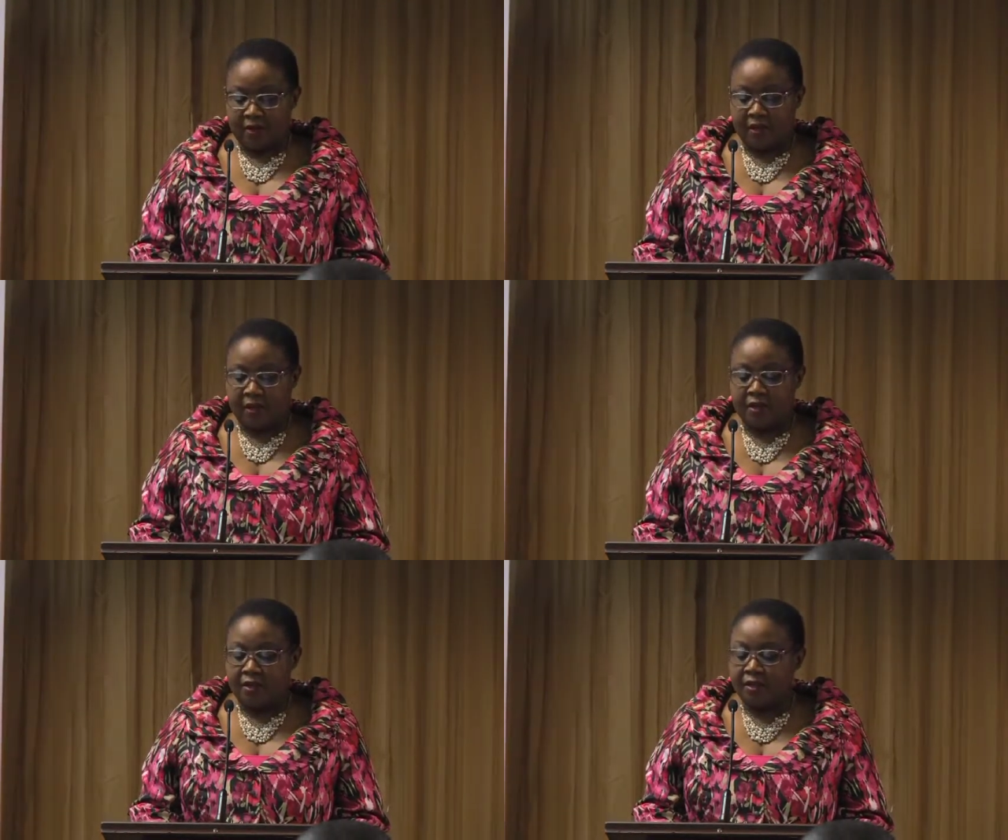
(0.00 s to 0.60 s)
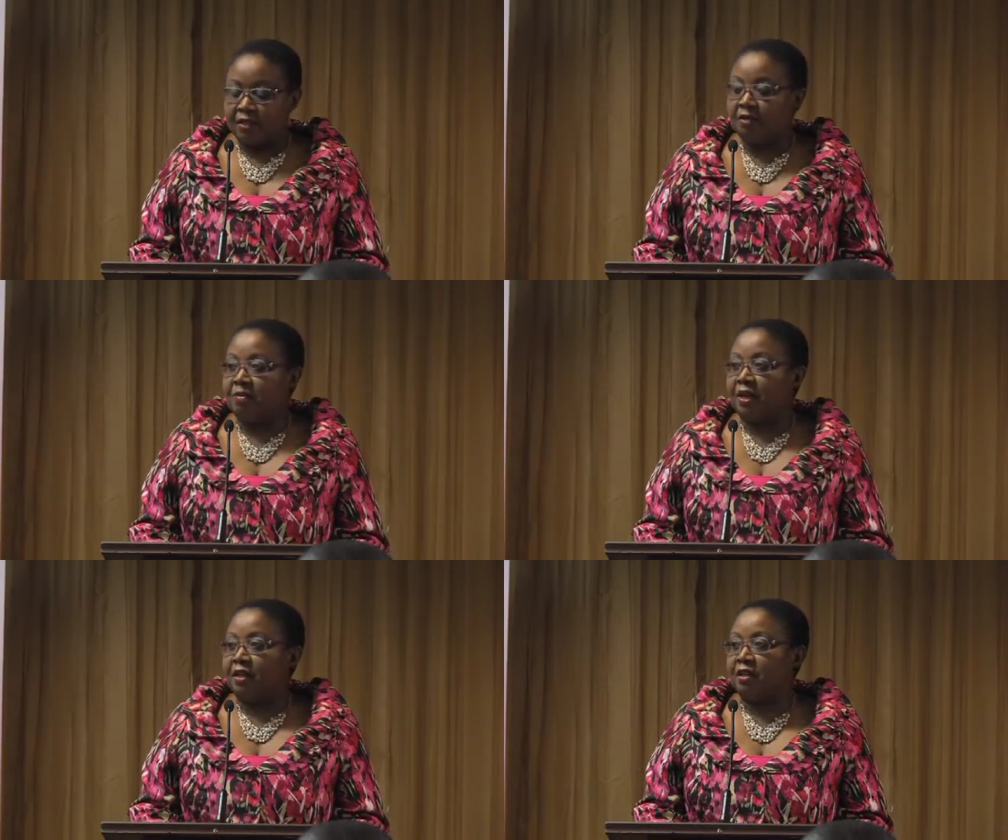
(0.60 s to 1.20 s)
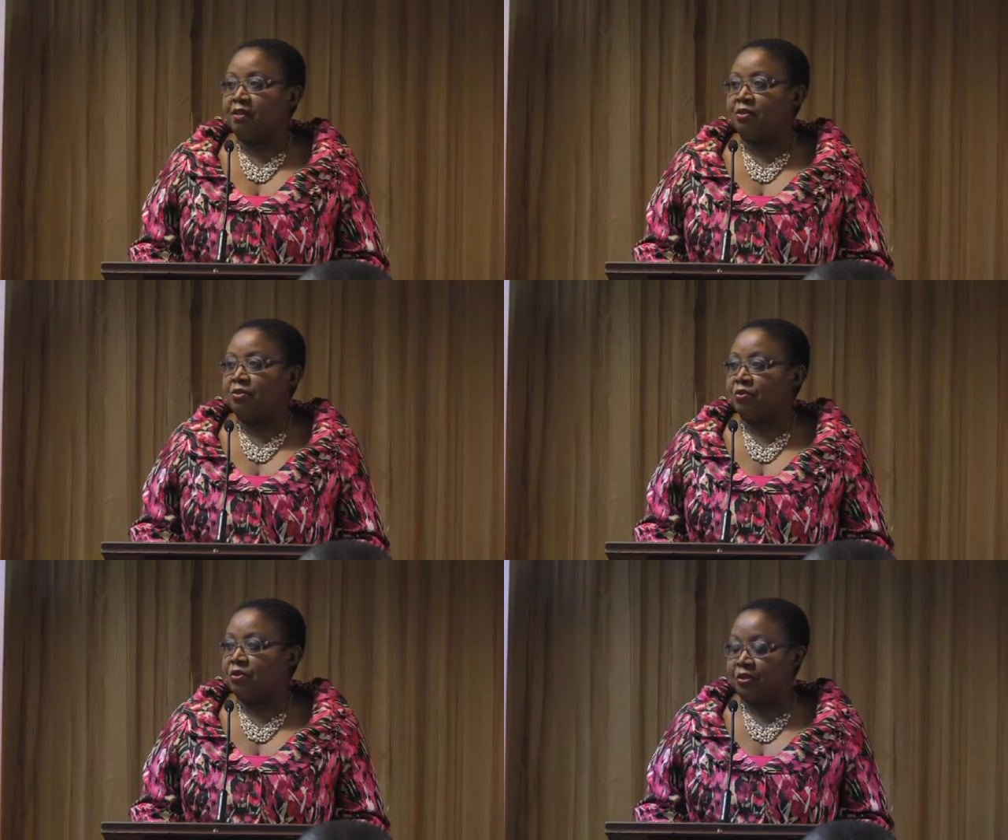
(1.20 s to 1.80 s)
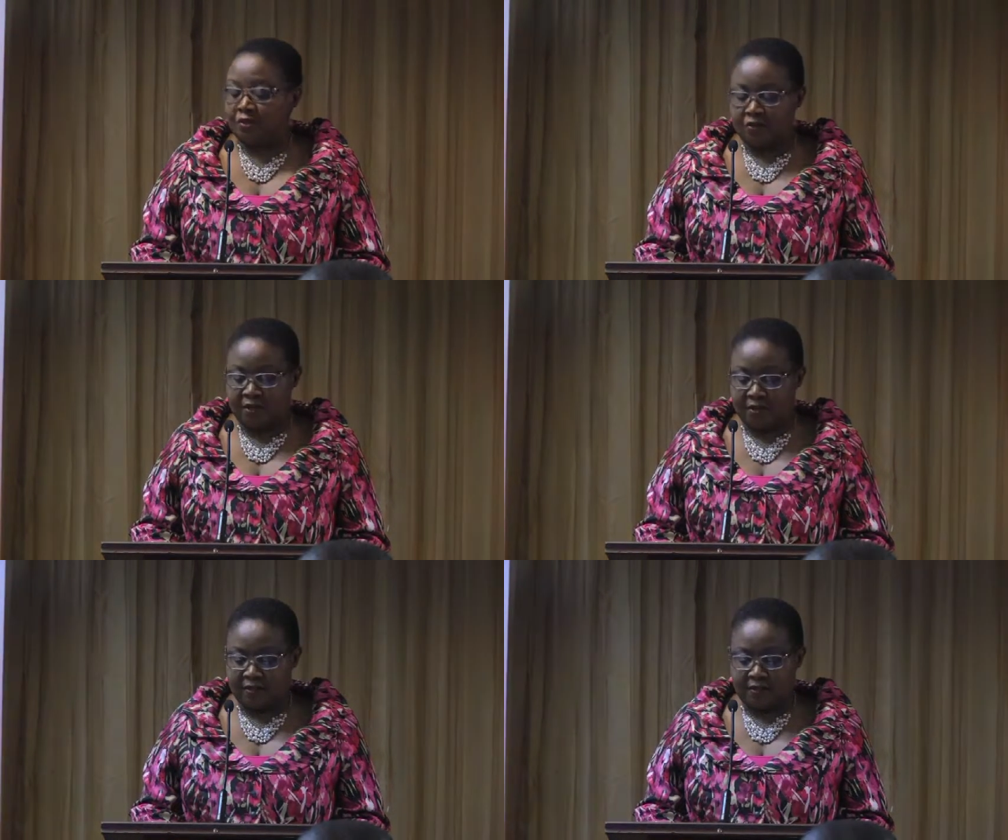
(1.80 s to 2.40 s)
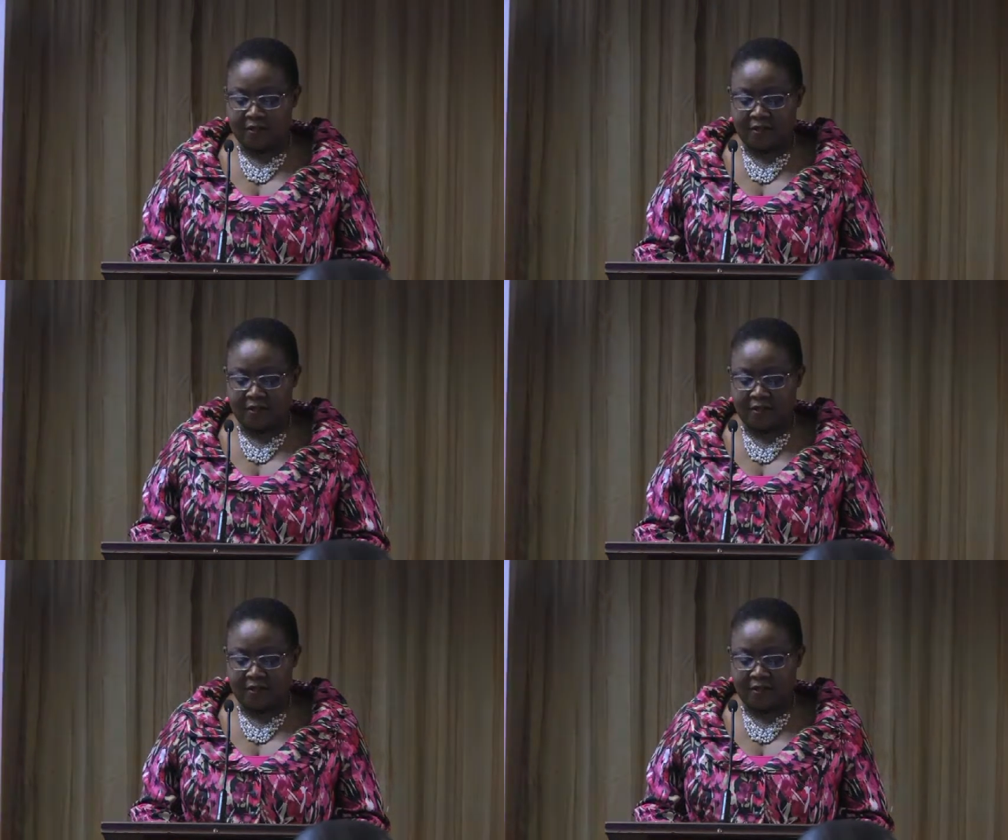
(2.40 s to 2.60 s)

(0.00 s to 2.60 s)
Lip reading: and undermining social trust,